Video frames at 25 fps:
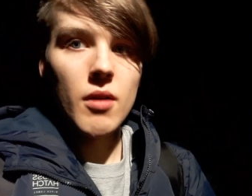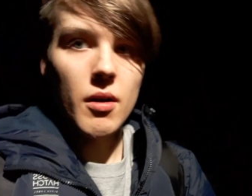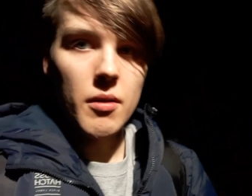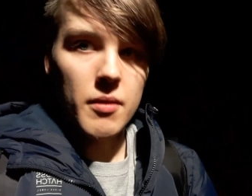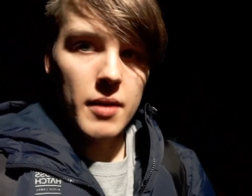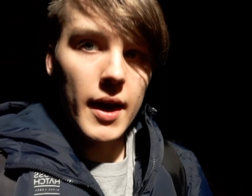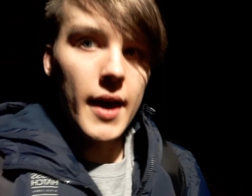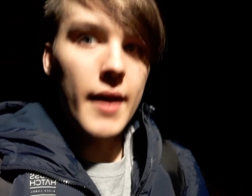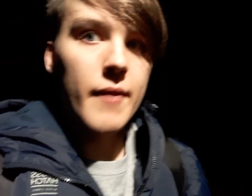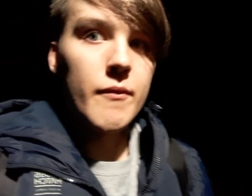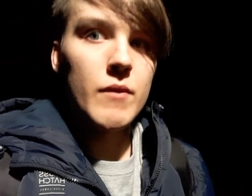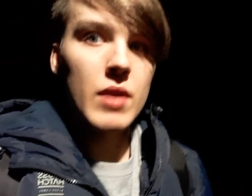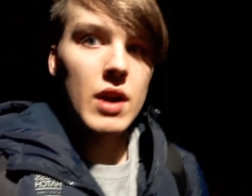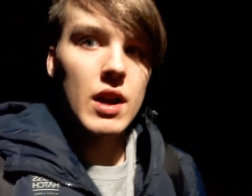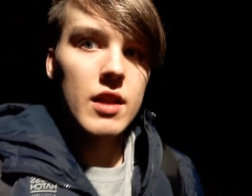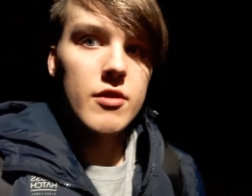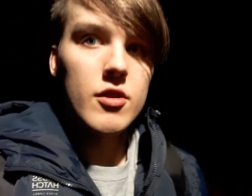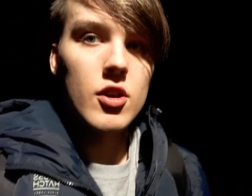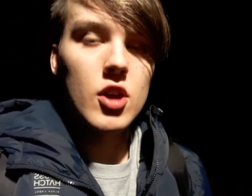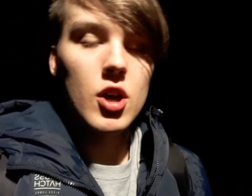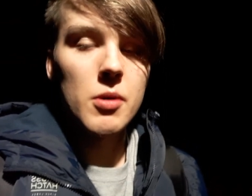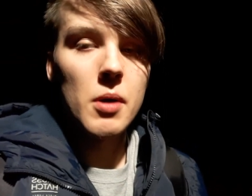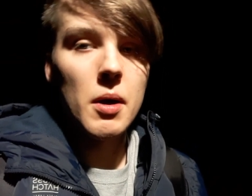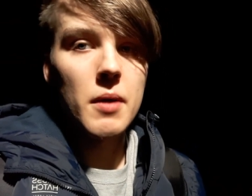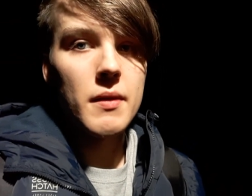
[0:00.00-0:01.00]
I'm getting ready to
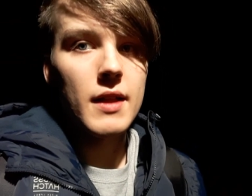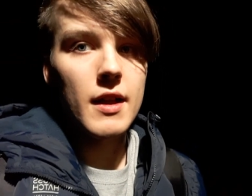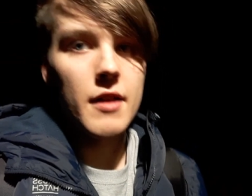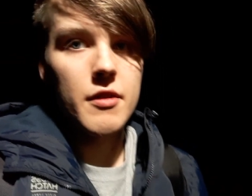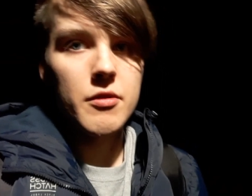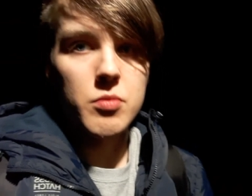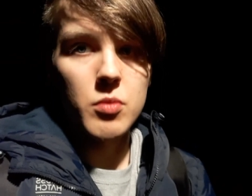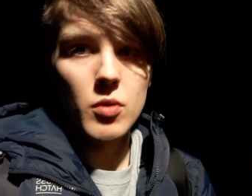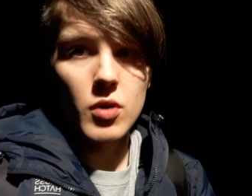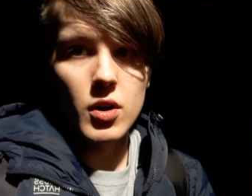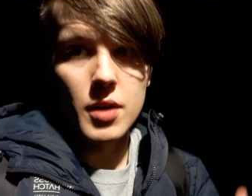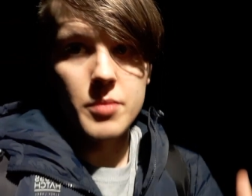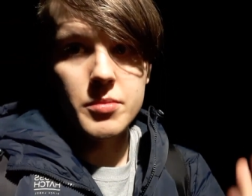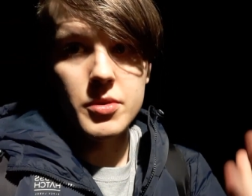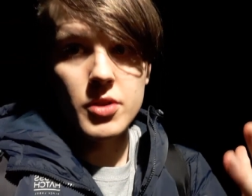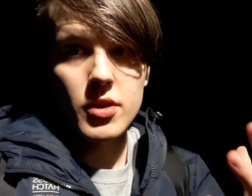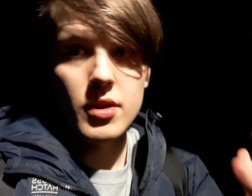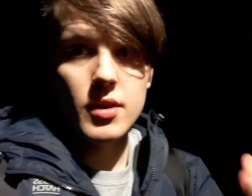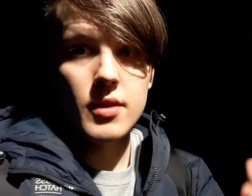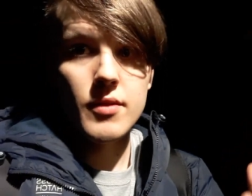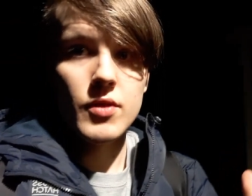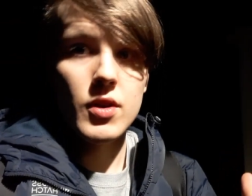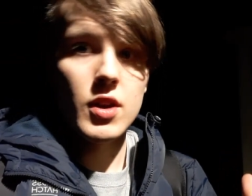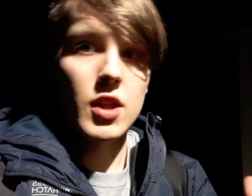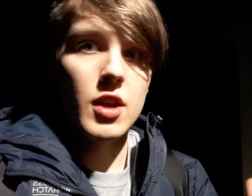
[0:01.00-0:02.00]
go out, that's why I'm doing
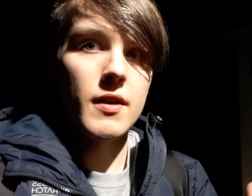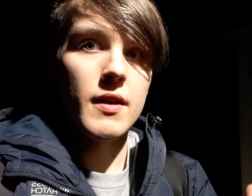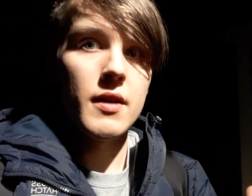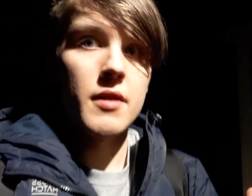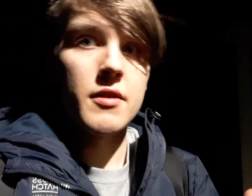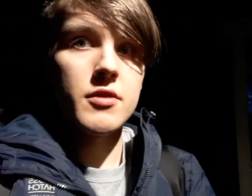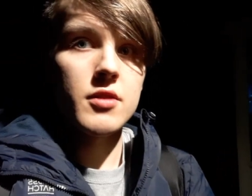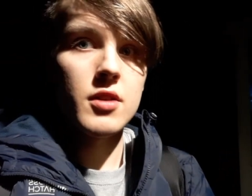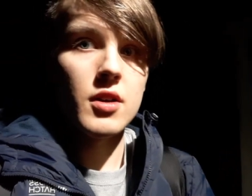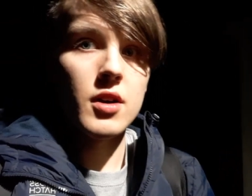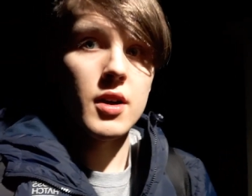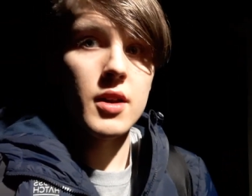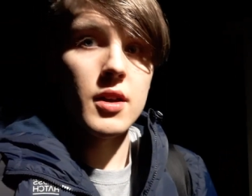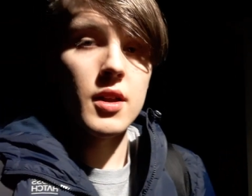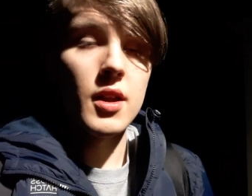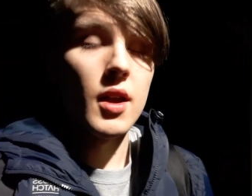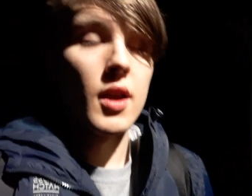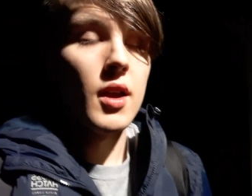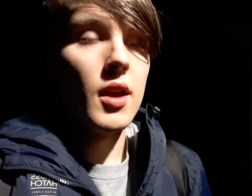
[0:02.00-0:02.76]
the video outside.